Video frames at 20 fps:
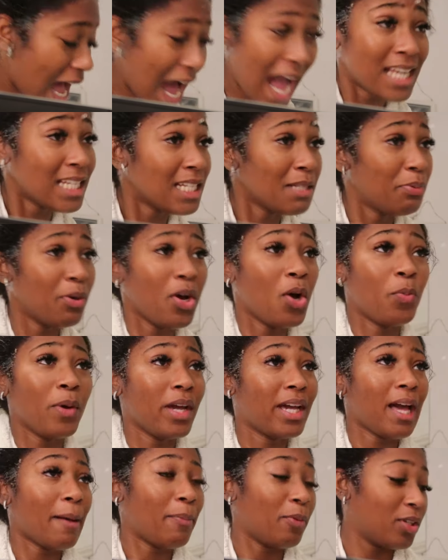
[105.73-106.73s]
I didn't put a
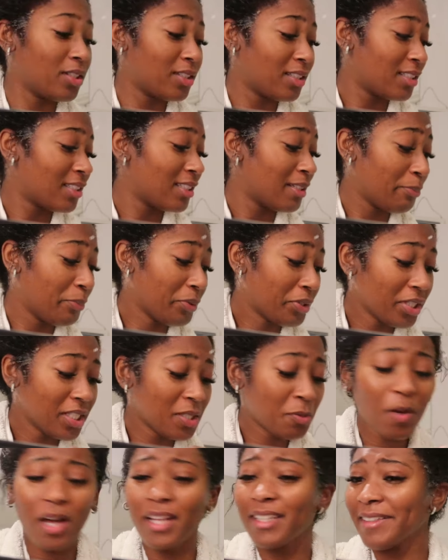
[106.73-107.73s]
wig cap on.
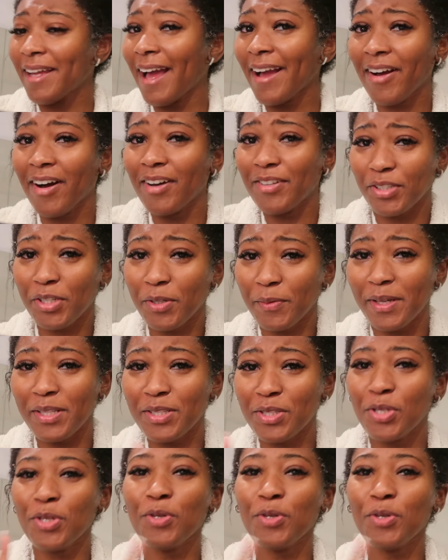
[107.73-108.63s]
Because one, I can't do it.